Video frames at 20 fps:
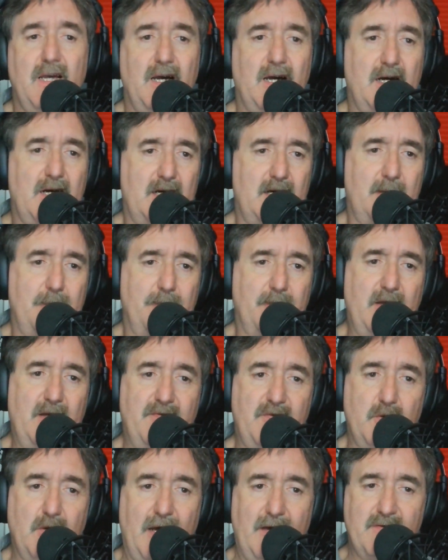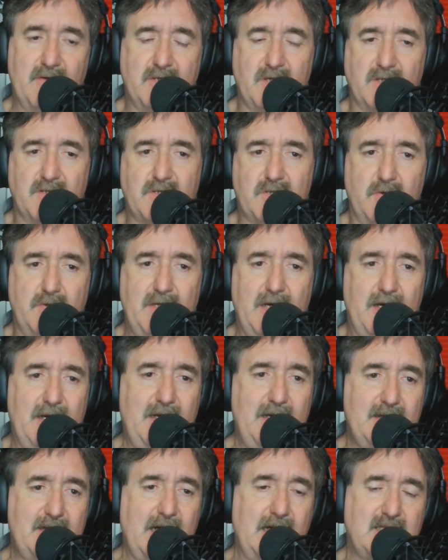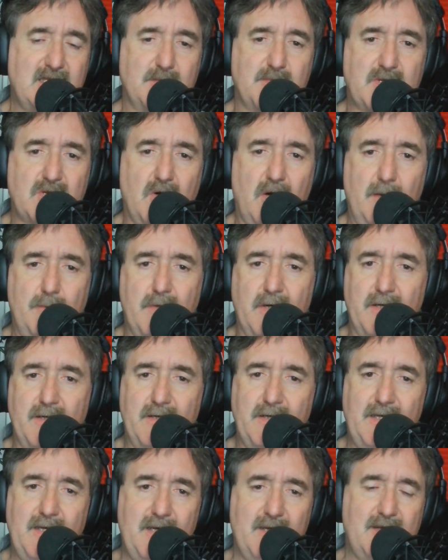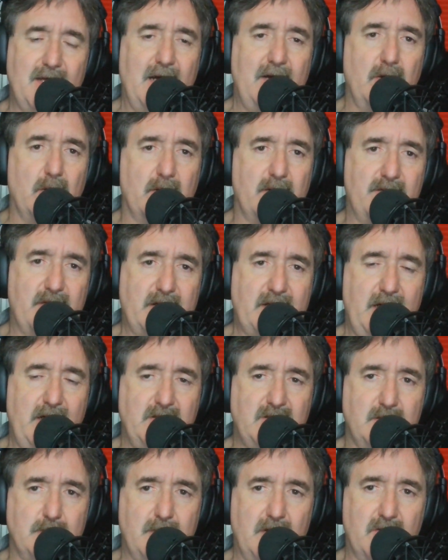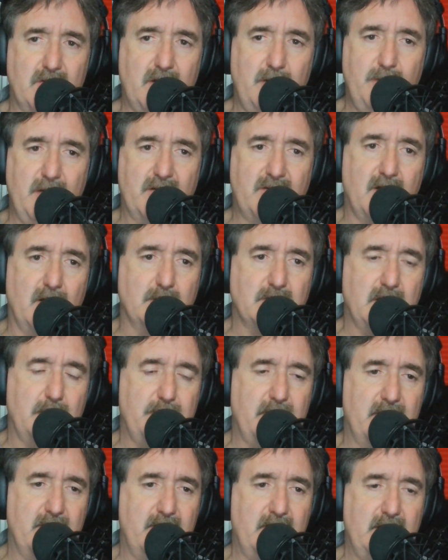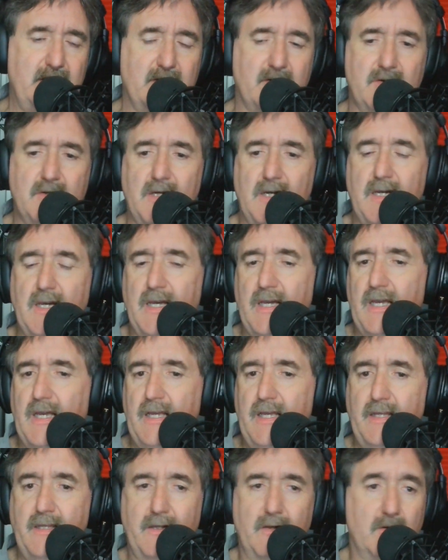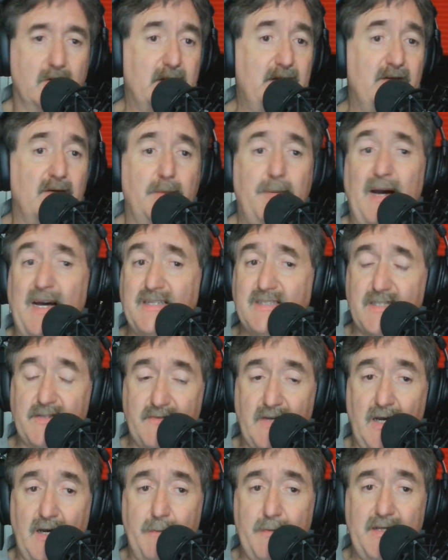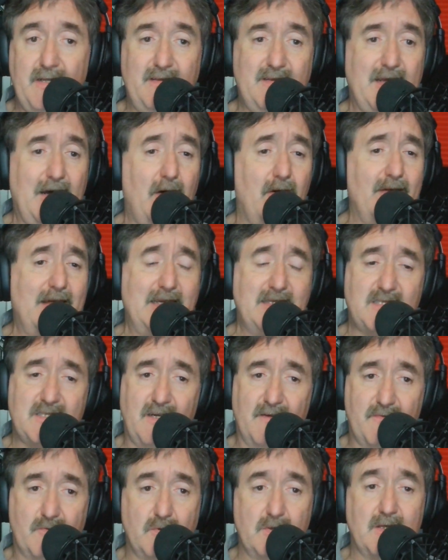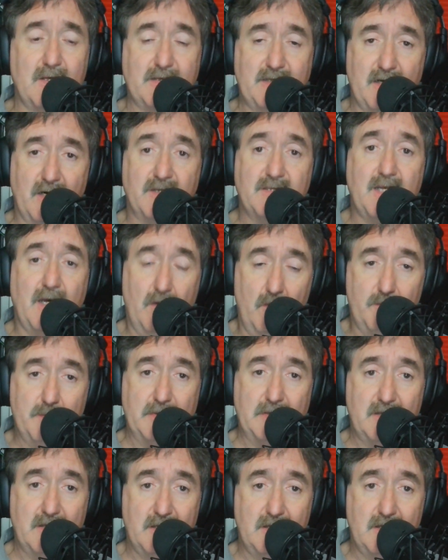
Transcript: If you haven't done so yet, hit that subscribe button, hit that notification bell, give me a thumbs up on the video, leave a positive comment. All that stuff really does help.